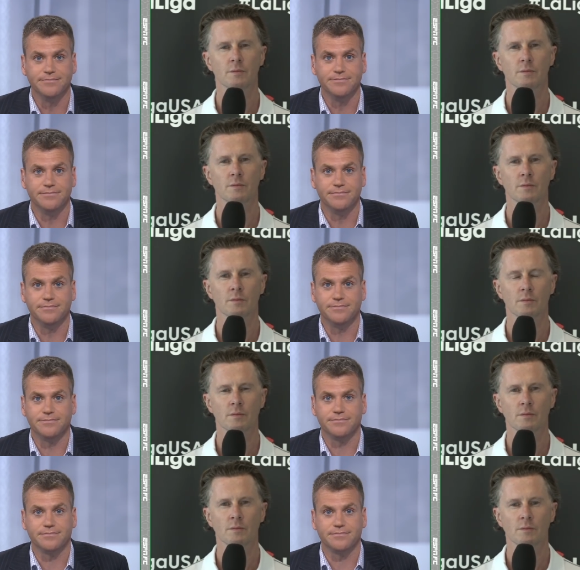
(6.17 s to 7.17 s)

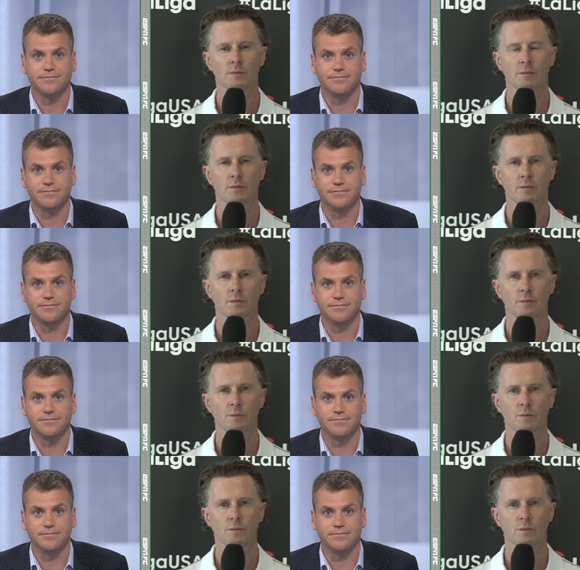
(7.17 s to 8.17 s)

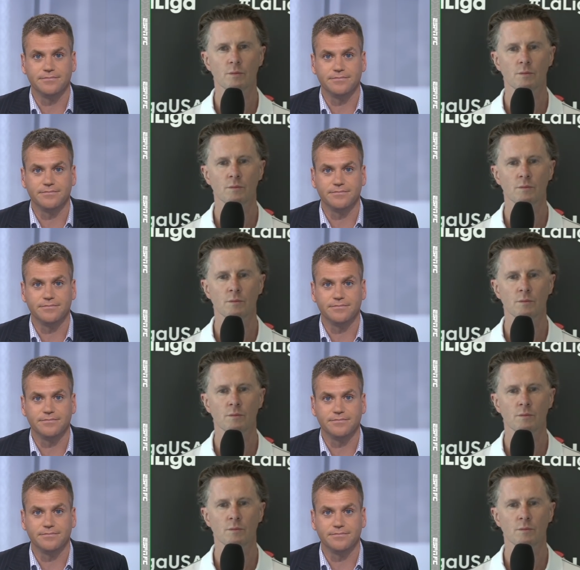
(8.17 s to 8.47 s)
[no speech]